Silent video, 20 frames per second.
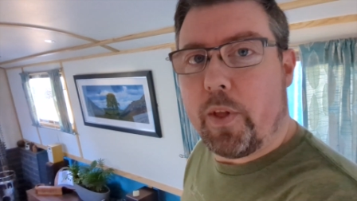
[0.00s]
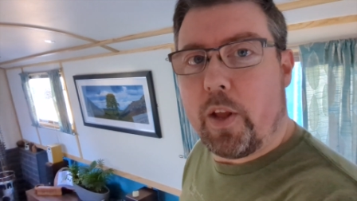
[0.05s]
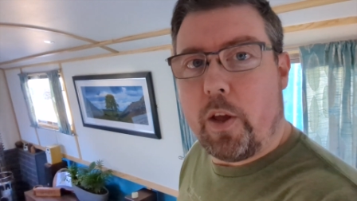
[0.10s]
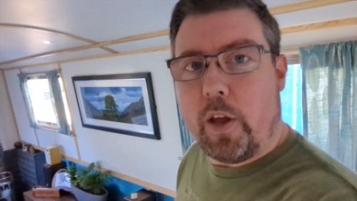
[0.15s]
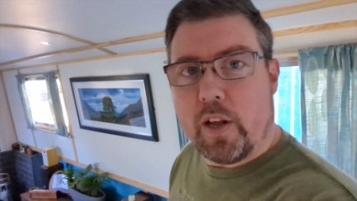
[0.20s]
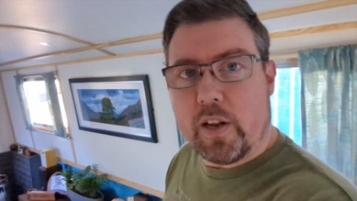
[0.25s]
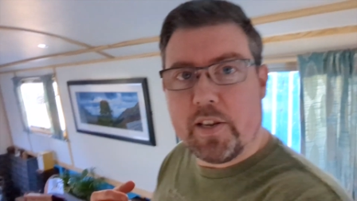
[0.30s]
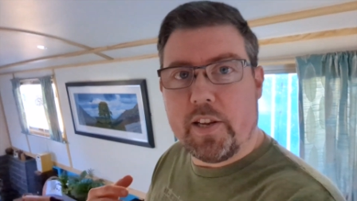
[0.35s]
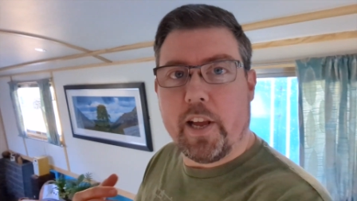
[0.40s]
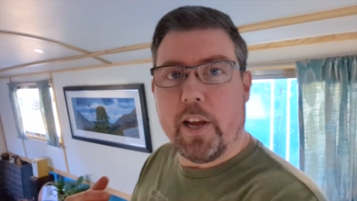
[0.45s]

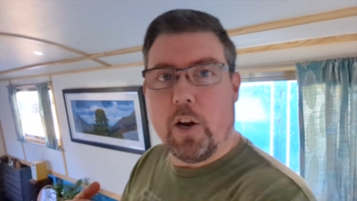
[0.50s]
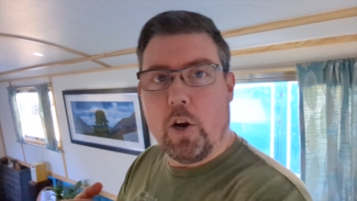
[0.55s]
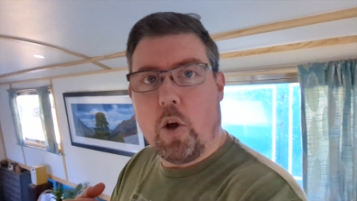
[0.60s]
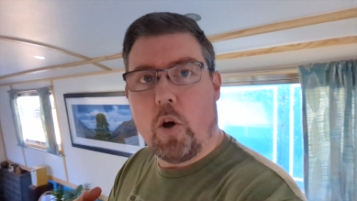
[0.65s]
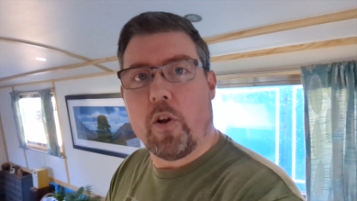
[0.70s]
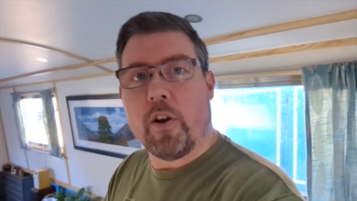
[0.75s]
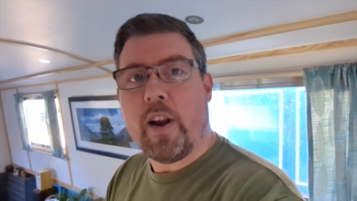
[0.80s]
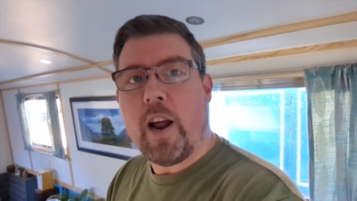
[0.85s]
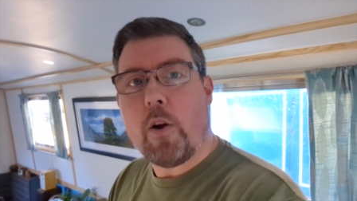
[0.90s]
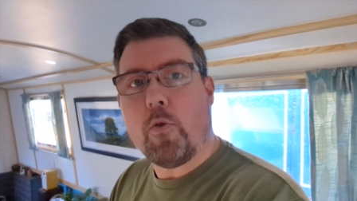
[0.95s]
You see a
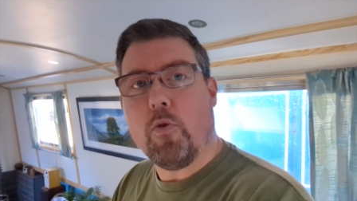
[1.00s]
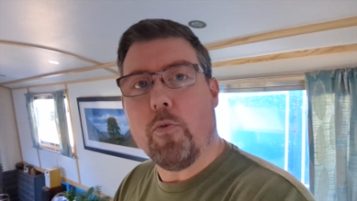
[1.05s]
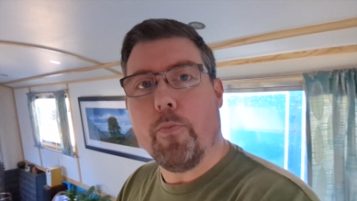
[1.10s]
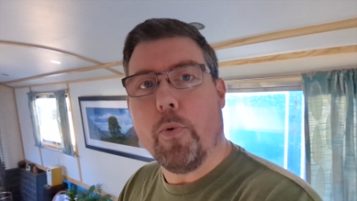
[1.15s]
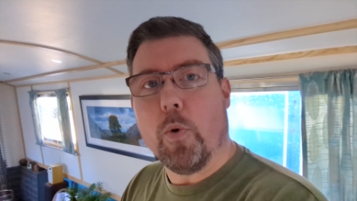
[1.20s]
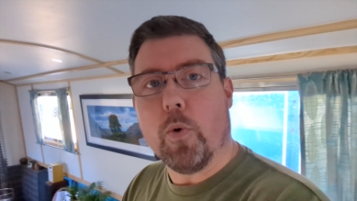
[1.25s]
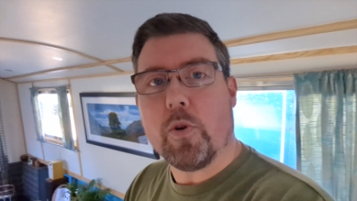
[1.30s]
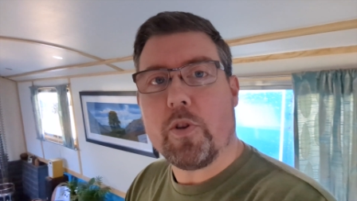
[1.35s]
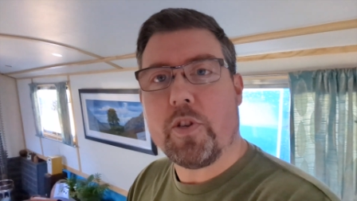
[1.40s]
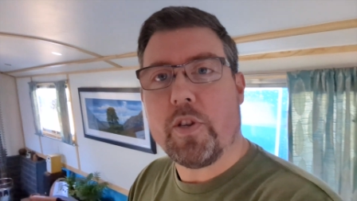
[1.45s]
lot of narrow
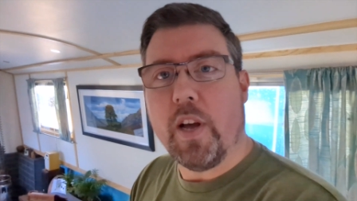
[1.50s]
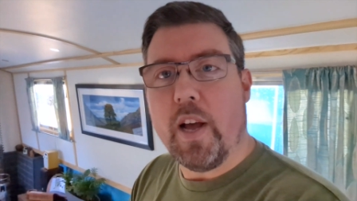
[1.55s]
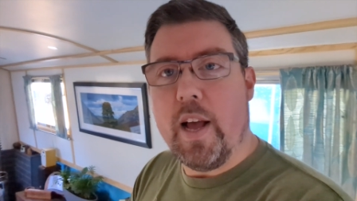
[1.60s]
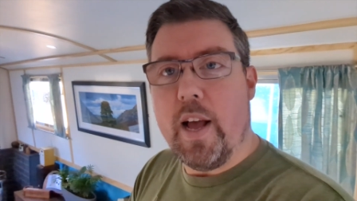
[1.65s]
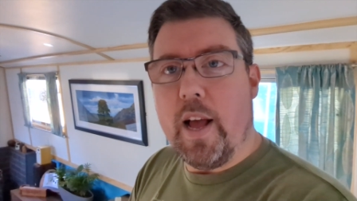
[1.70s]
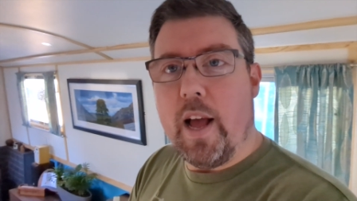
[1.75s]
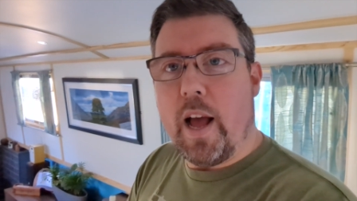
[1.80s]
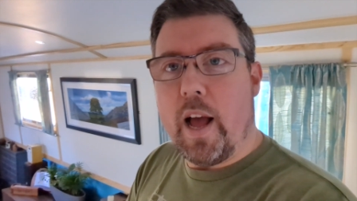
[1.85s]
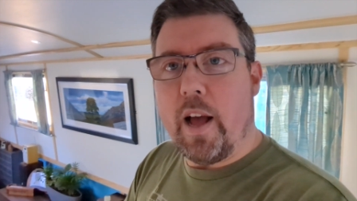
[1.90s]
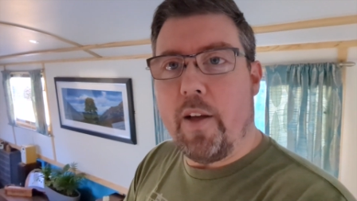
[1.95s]
boats
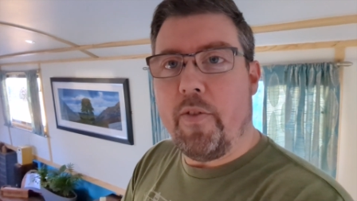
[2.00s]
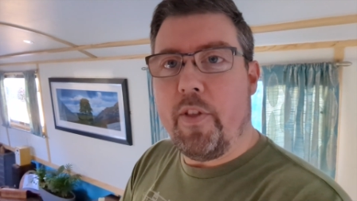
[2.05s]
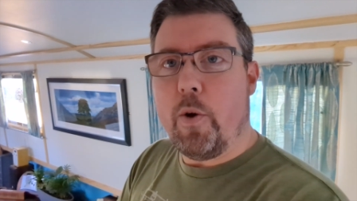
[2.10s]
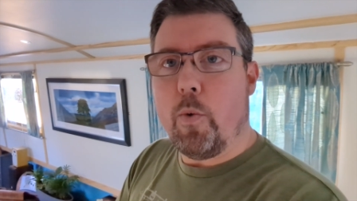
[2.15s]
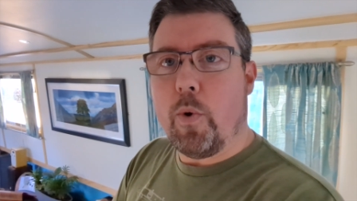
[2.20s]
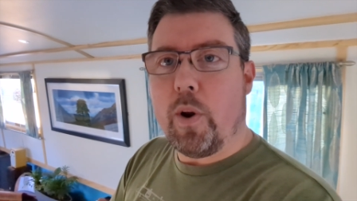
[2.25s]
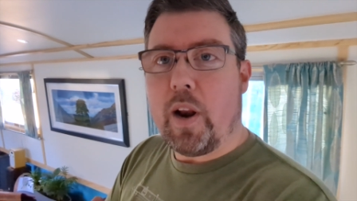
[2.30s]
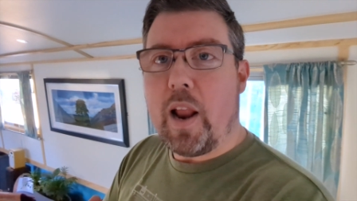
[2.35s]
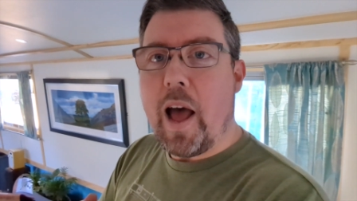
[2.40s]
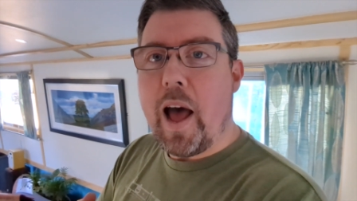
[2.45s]
and they
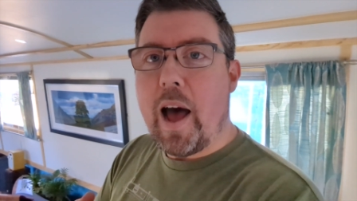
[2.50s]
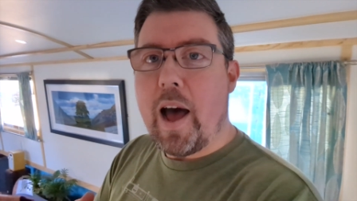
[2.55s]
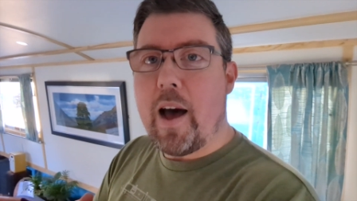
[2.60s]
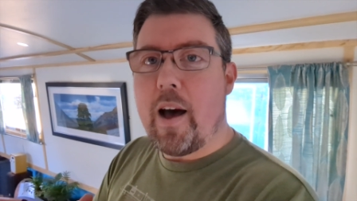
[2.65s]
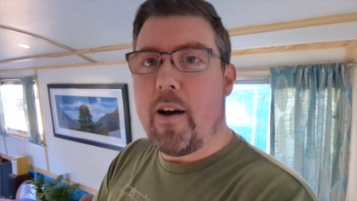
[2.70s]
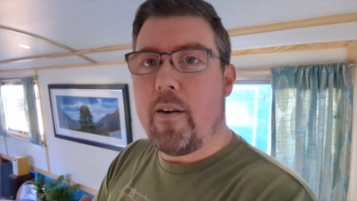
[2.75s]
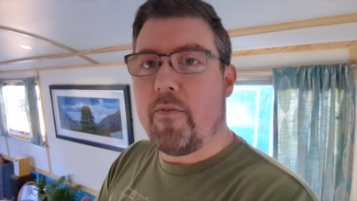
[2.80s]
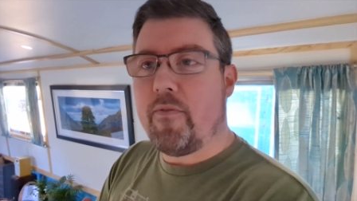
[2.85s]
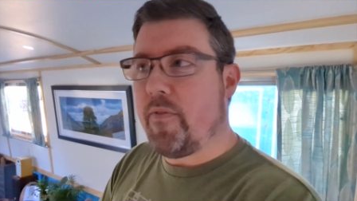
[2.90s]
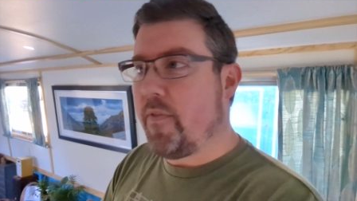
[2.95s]
will
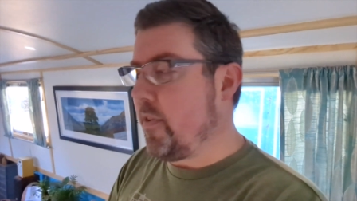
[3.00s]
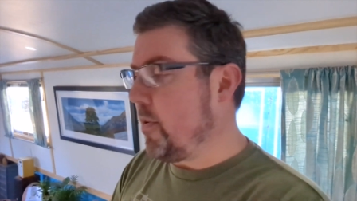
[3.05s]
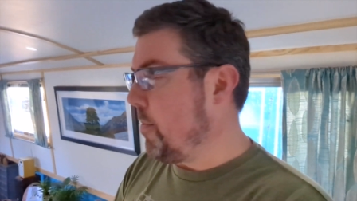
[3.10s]
have